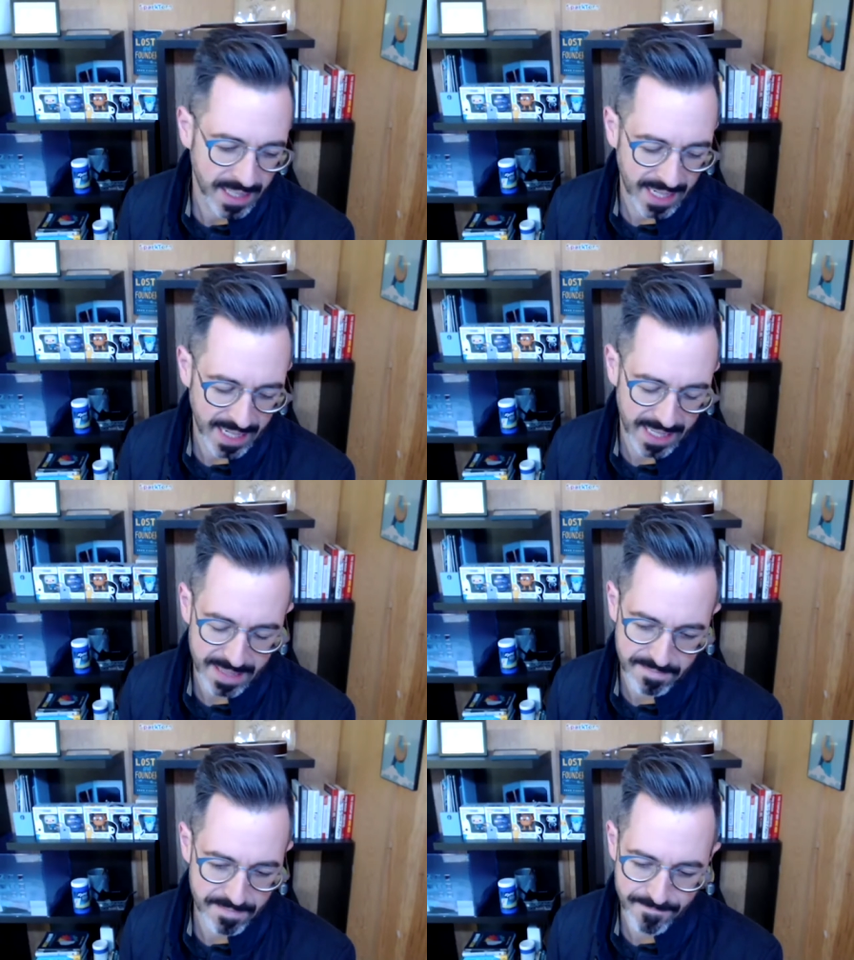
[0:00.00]
um,
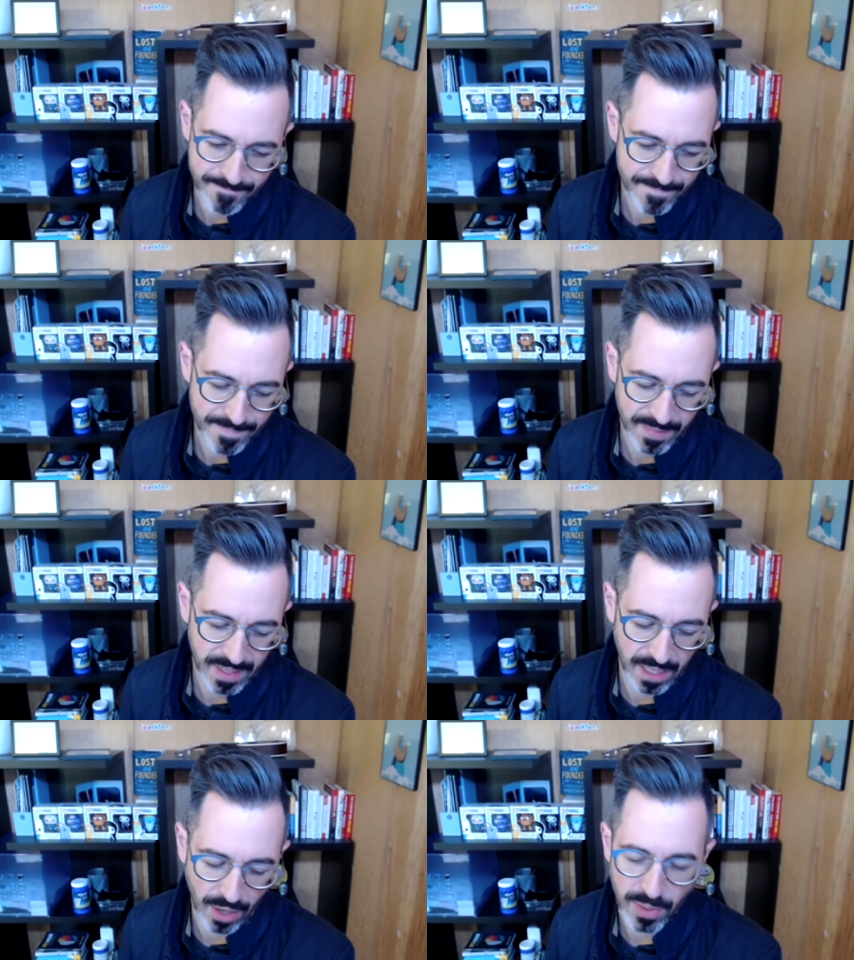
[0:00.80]
okay.
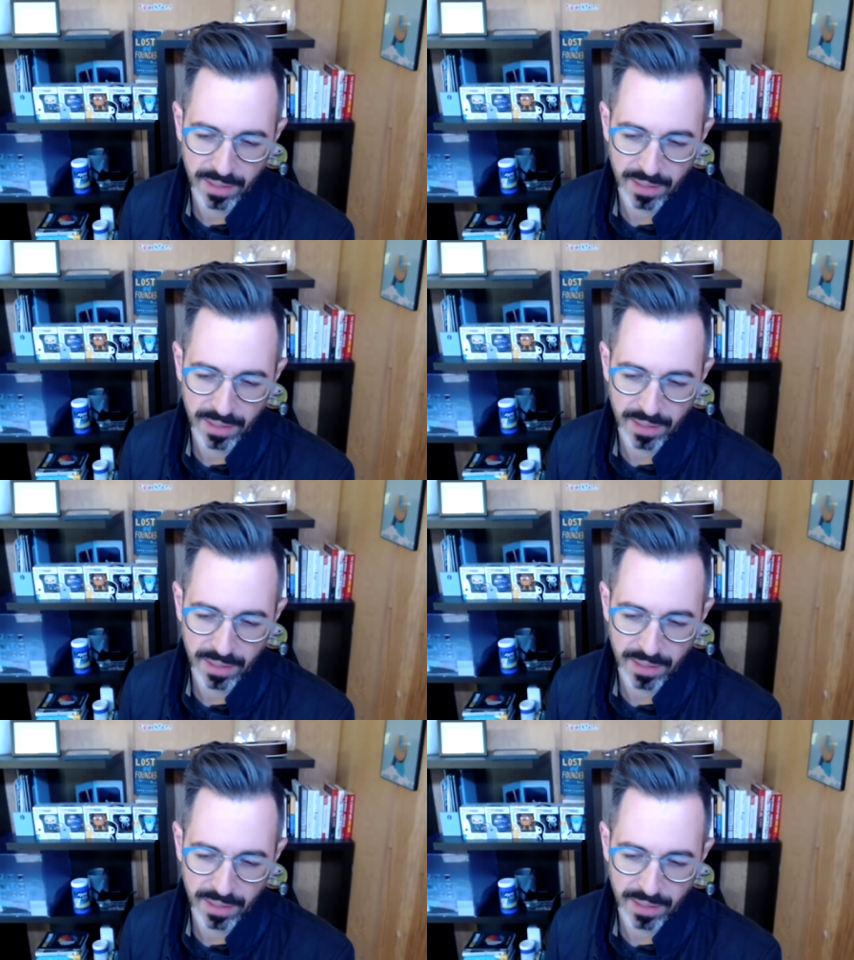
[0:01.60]
you know, what what,